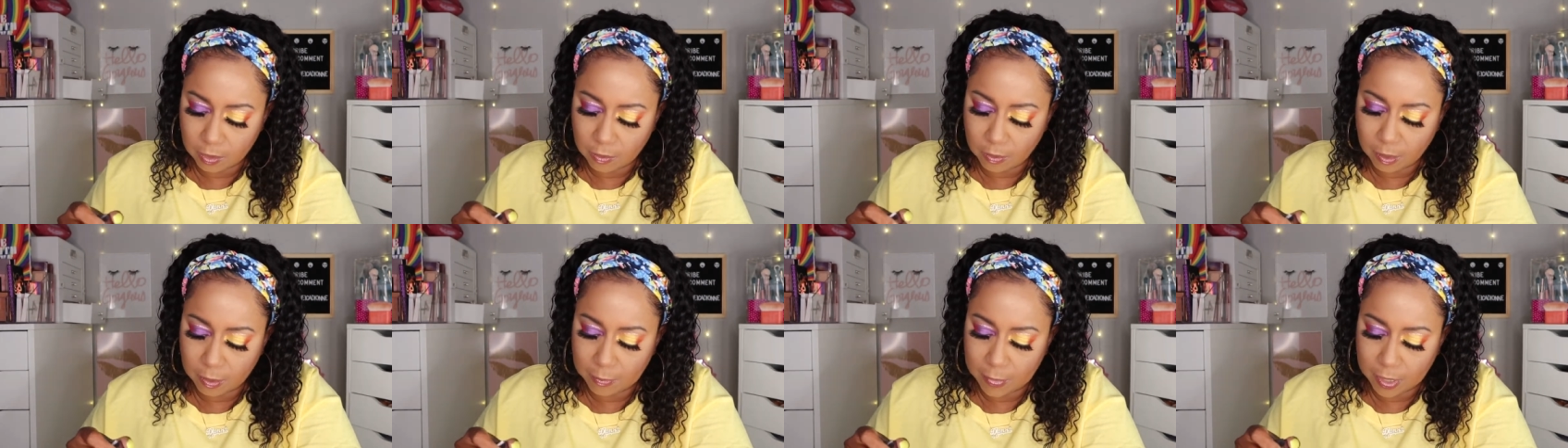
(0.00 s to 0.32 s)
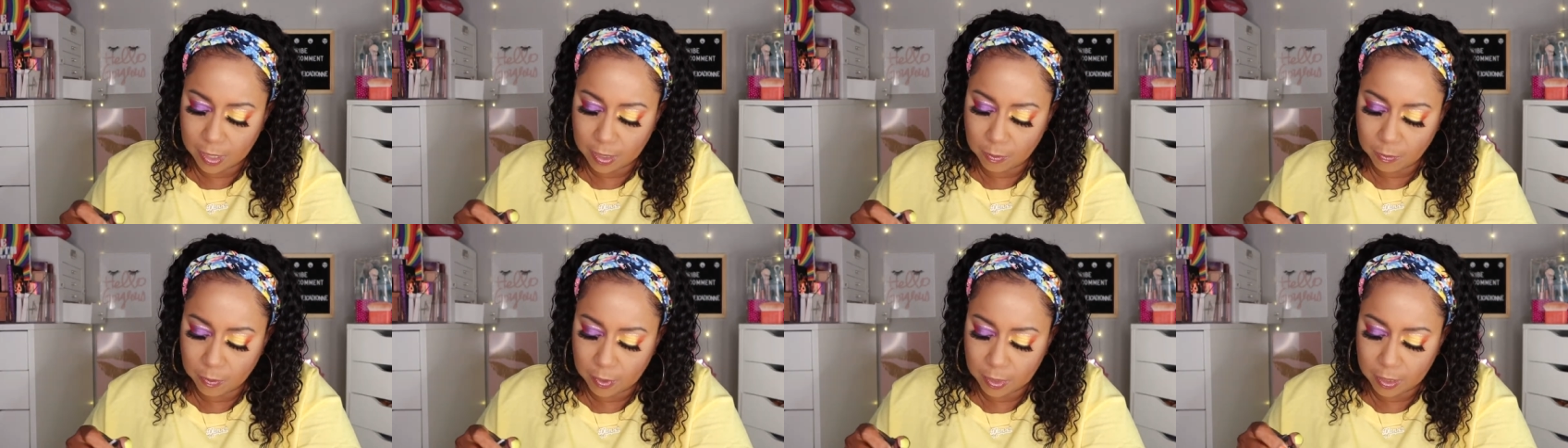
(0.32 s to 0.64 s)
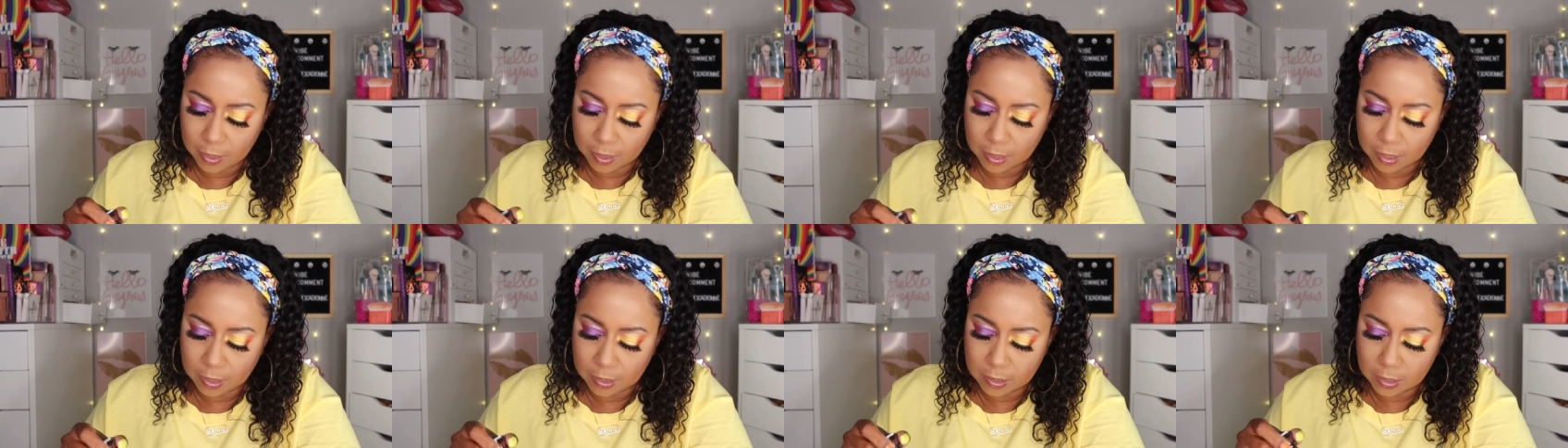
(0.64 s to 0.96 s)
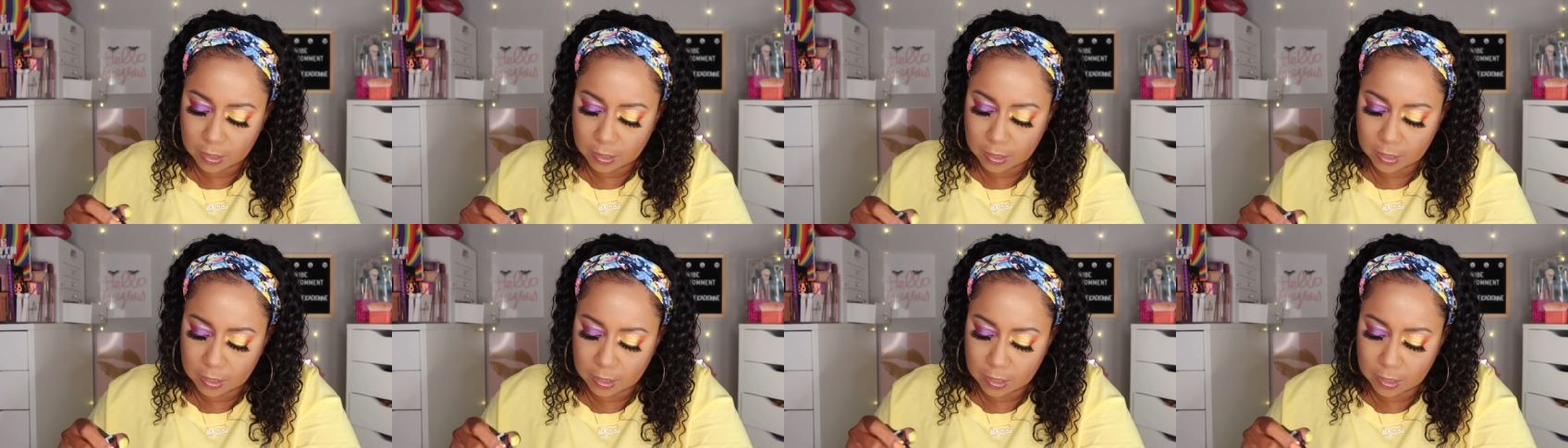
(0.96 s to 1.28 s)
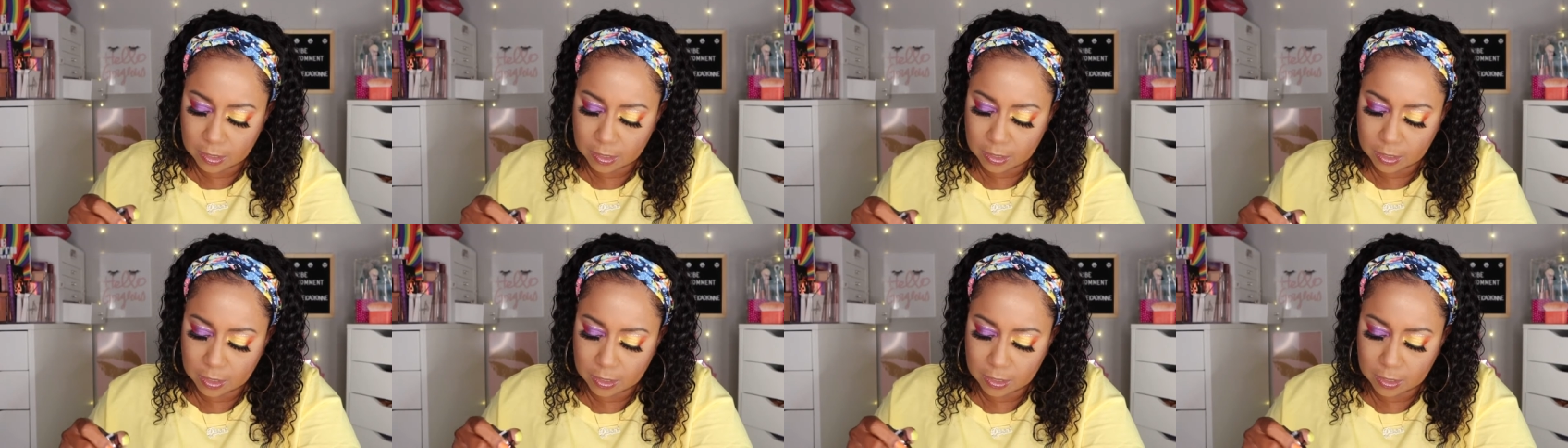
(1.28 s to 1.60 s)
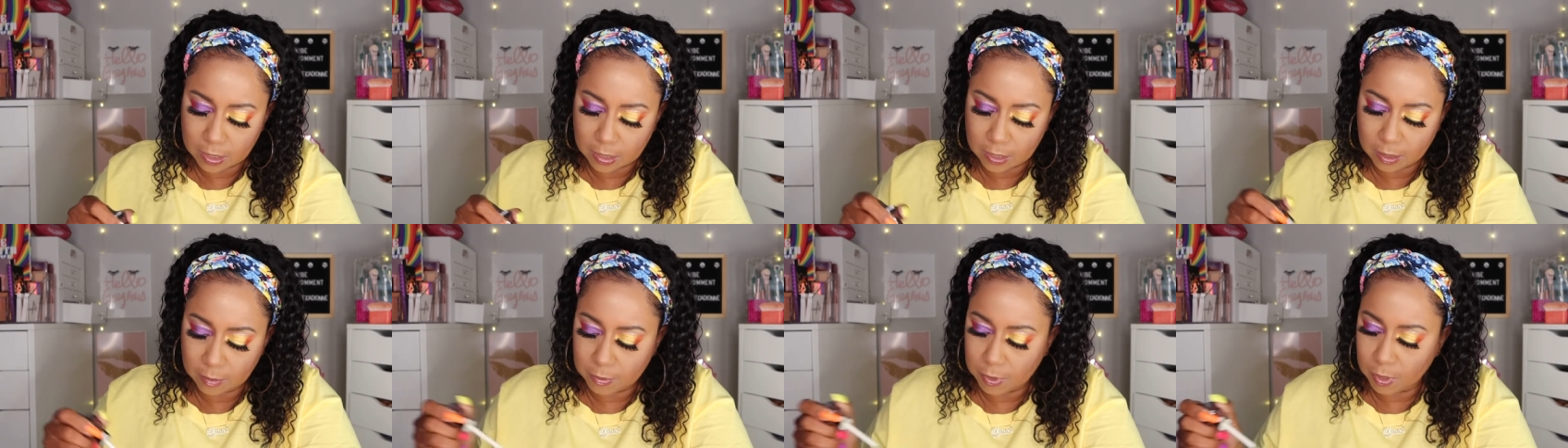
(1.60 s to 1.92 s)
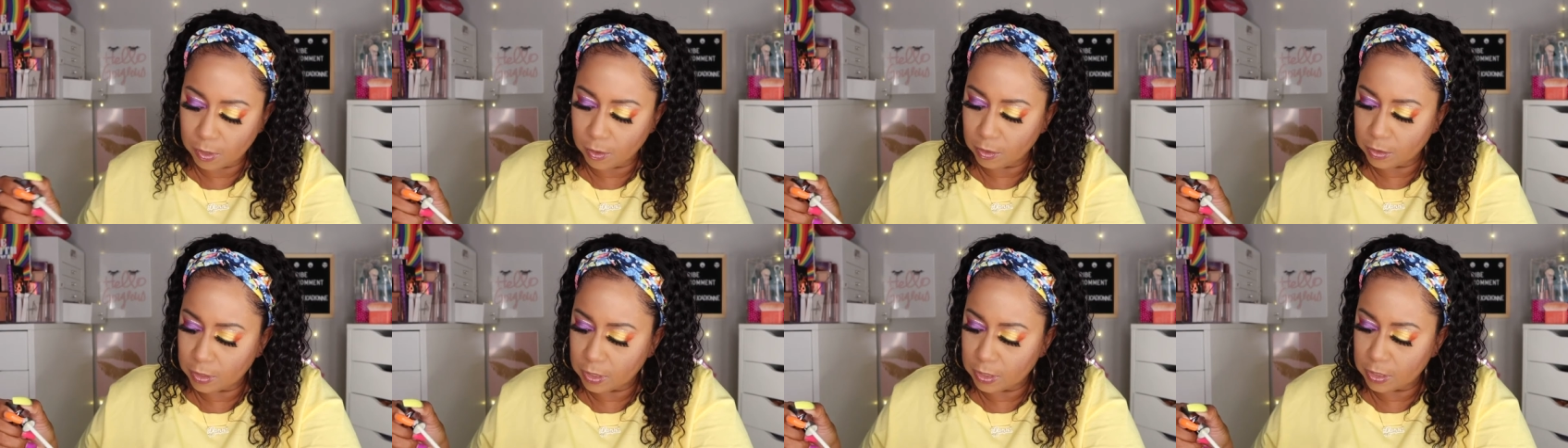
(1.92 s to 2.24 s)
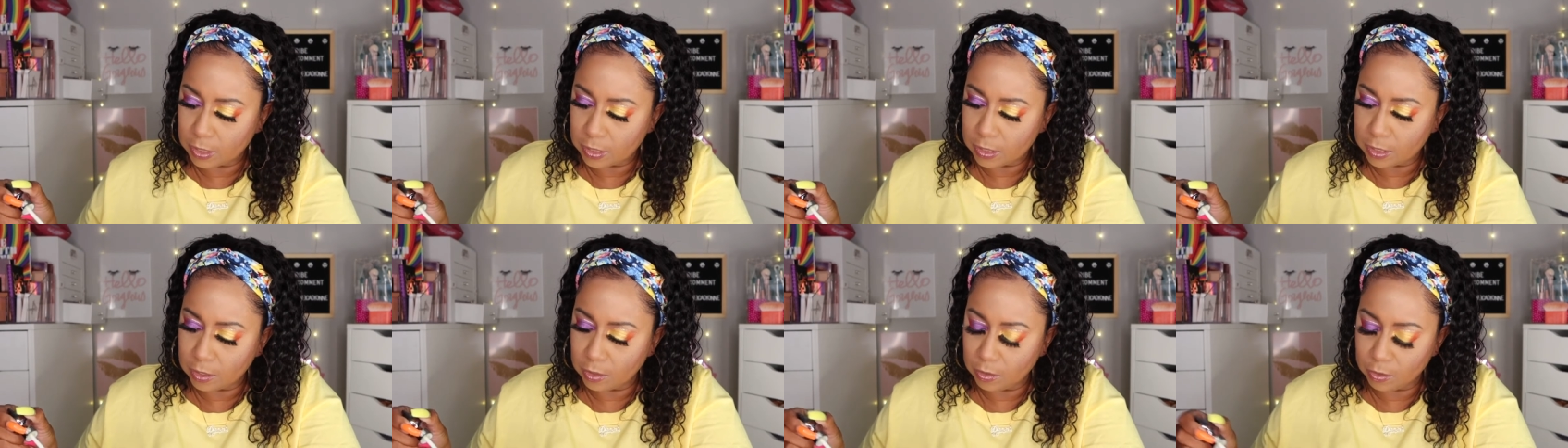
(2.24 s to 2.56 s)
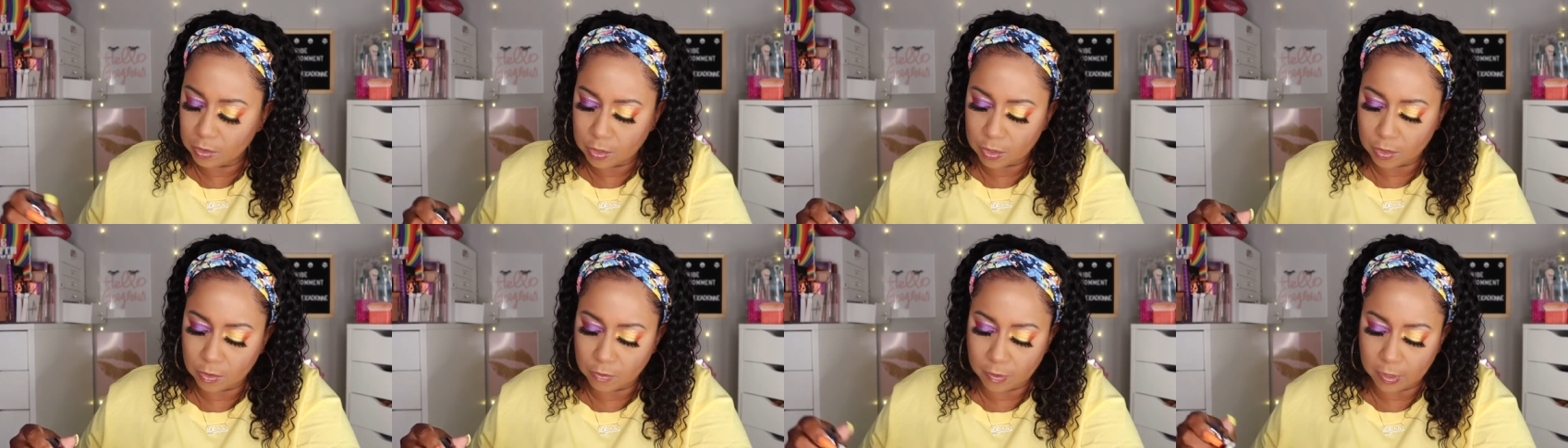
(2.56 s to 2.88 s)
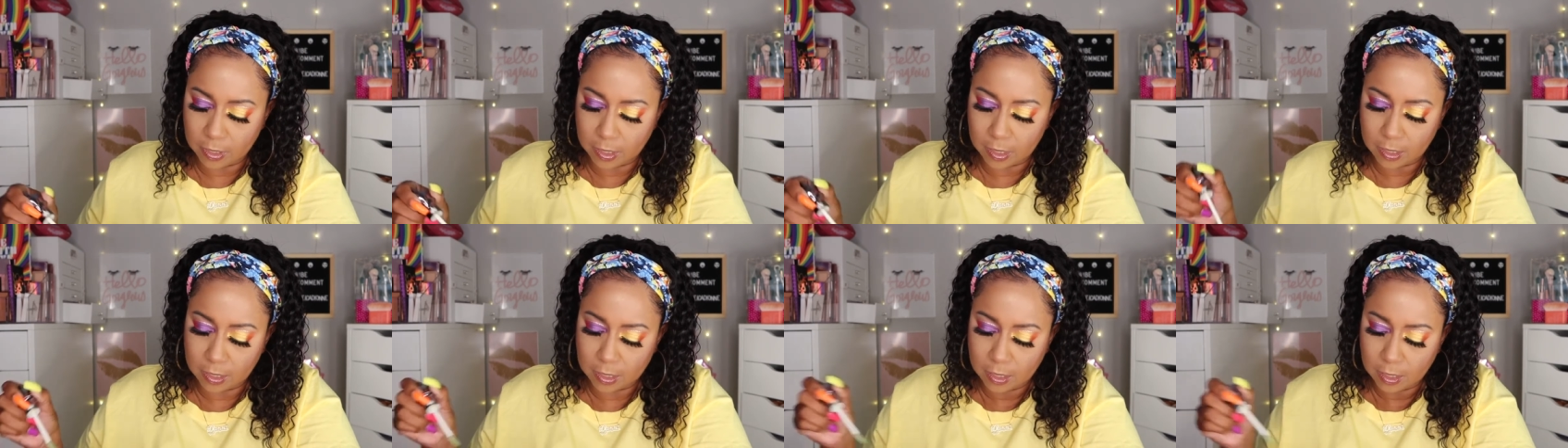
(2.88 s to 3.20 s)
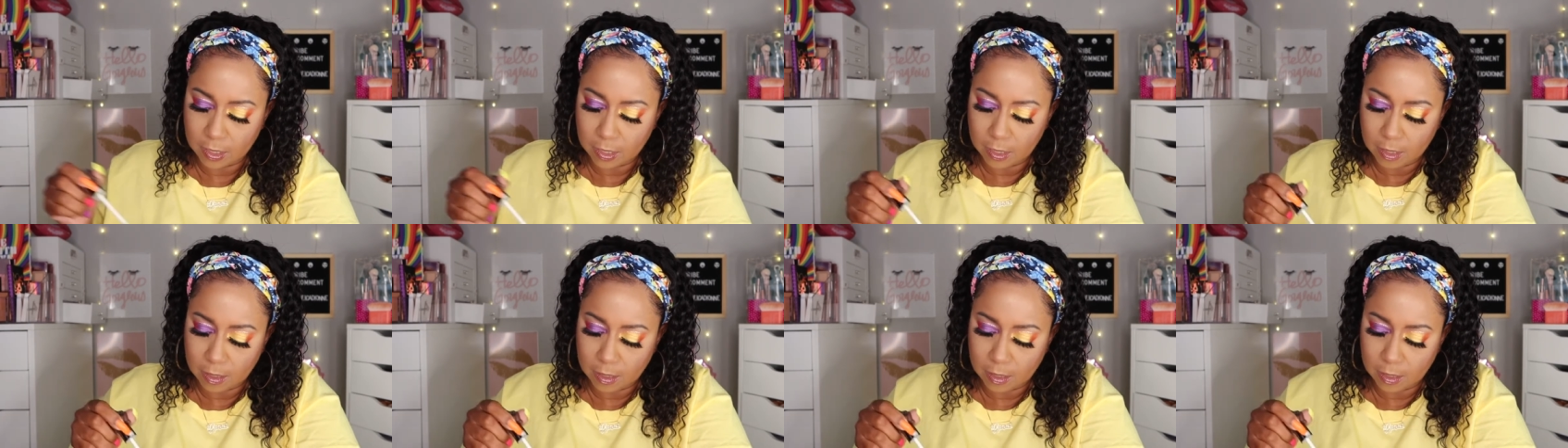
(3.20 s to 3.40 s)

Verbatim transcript: Oh, I might wear it because it's, it's just a lip gloss. It just looks green.